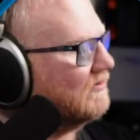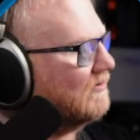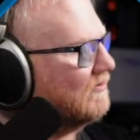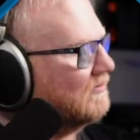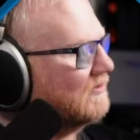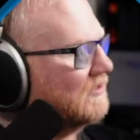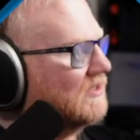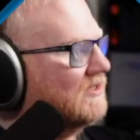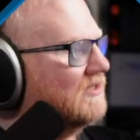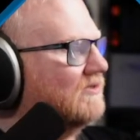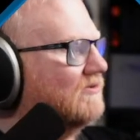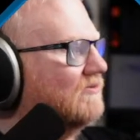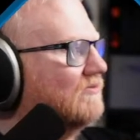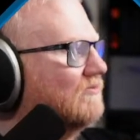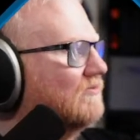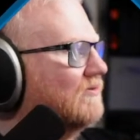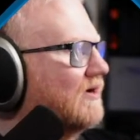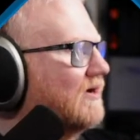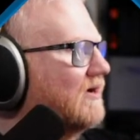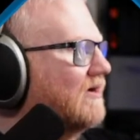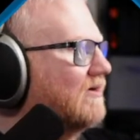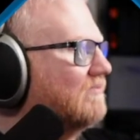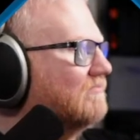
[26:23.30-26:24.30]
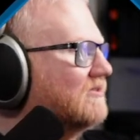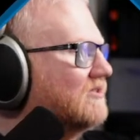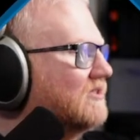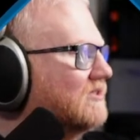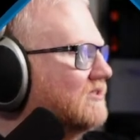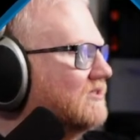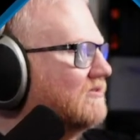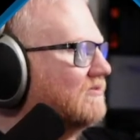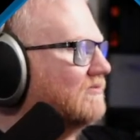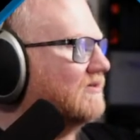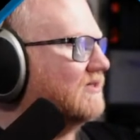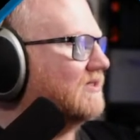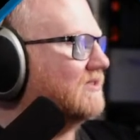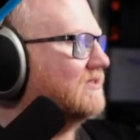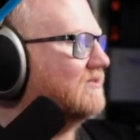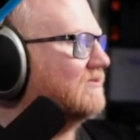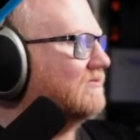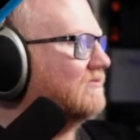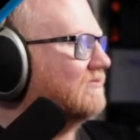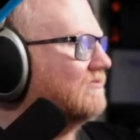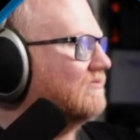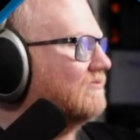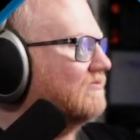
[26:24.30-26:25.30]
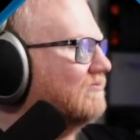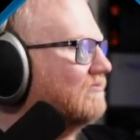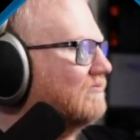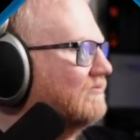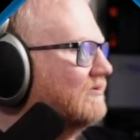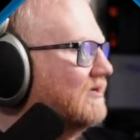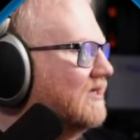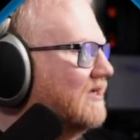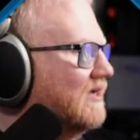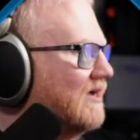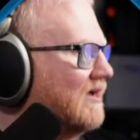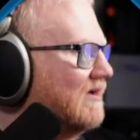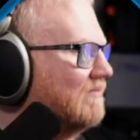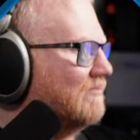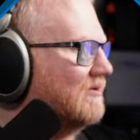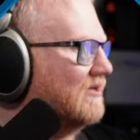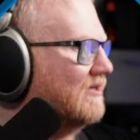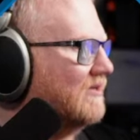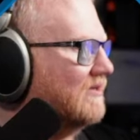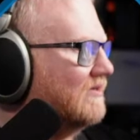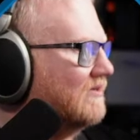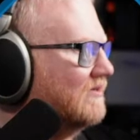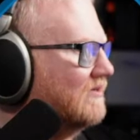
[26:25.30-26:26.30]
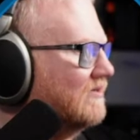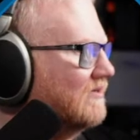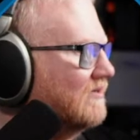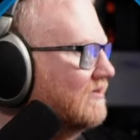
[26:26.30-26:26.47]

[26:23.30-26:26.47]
do :Q, I'm just going to recopy